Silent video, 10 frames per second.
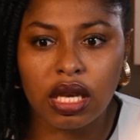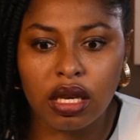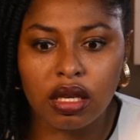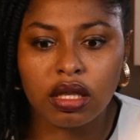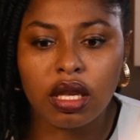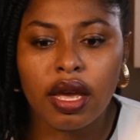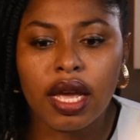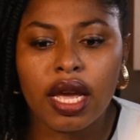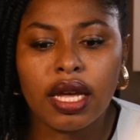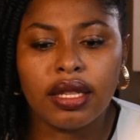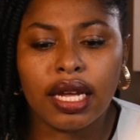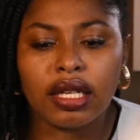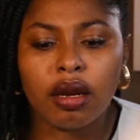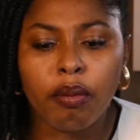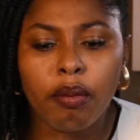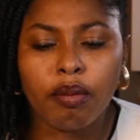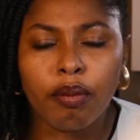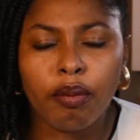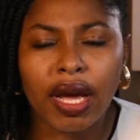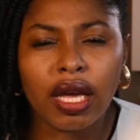is that
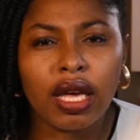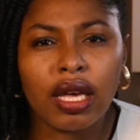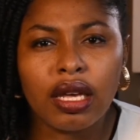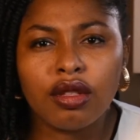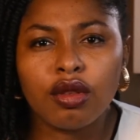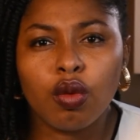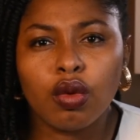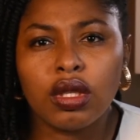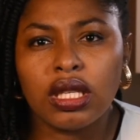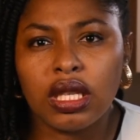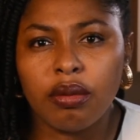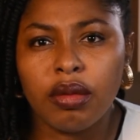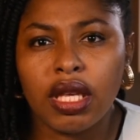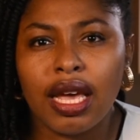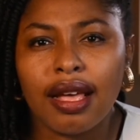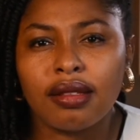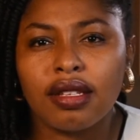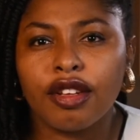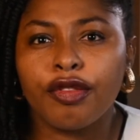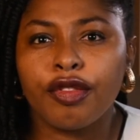my kids will see me as
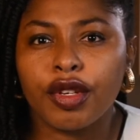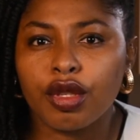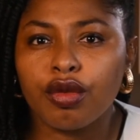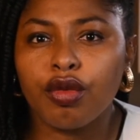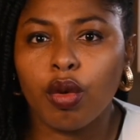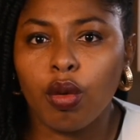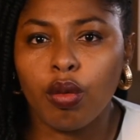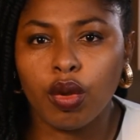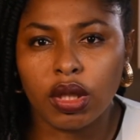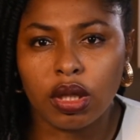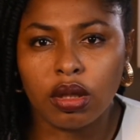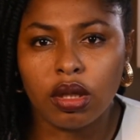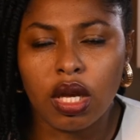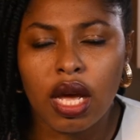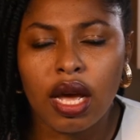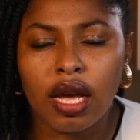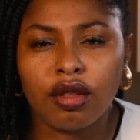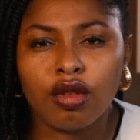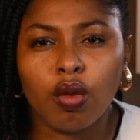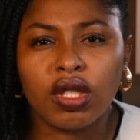their first role model.
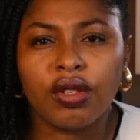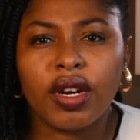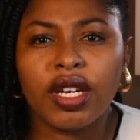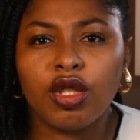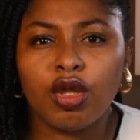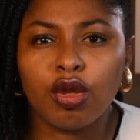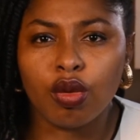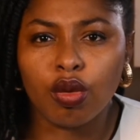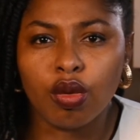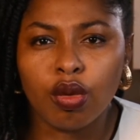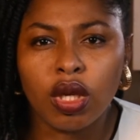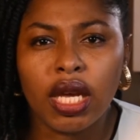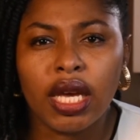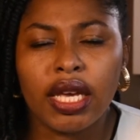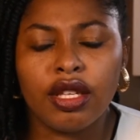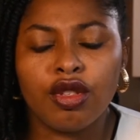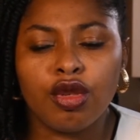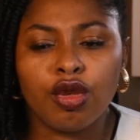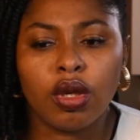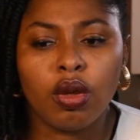And so whatever I do is
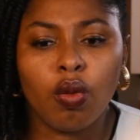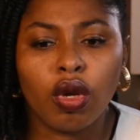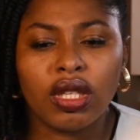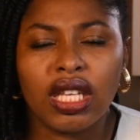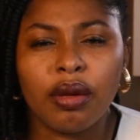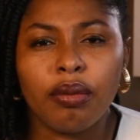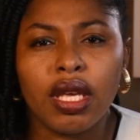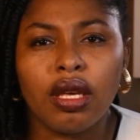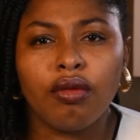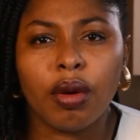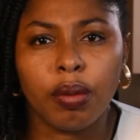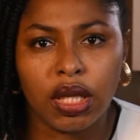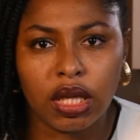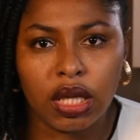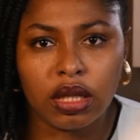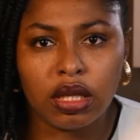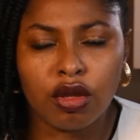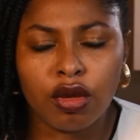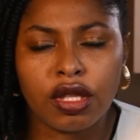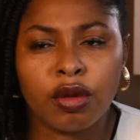usually what they may replicate.
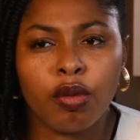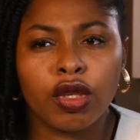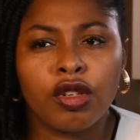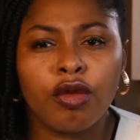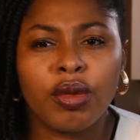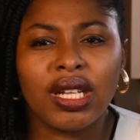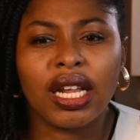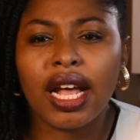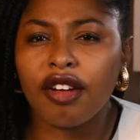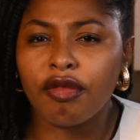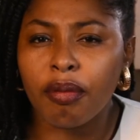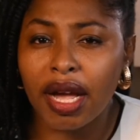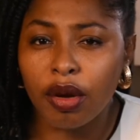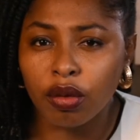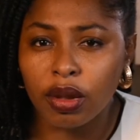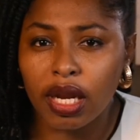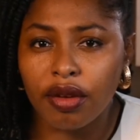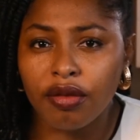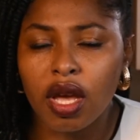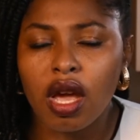So it's important for me that I have my own
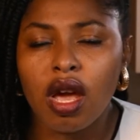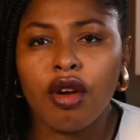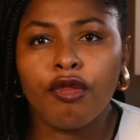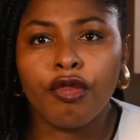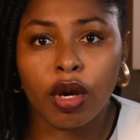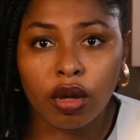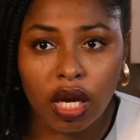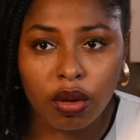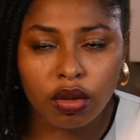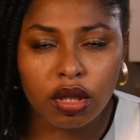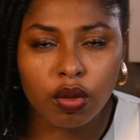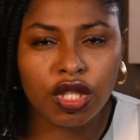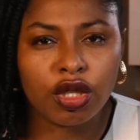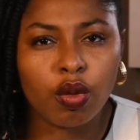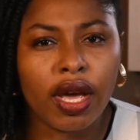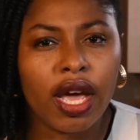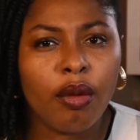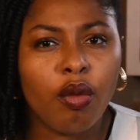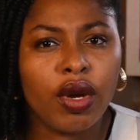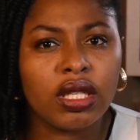life figured out, which is why
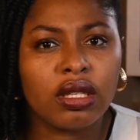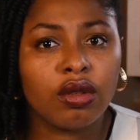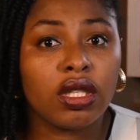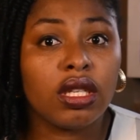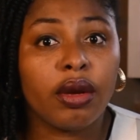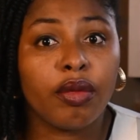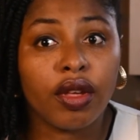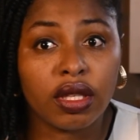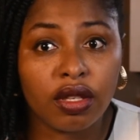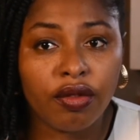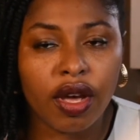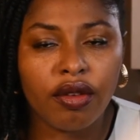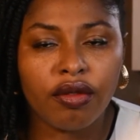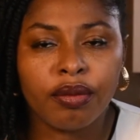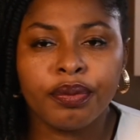I'm waiting until I'm 35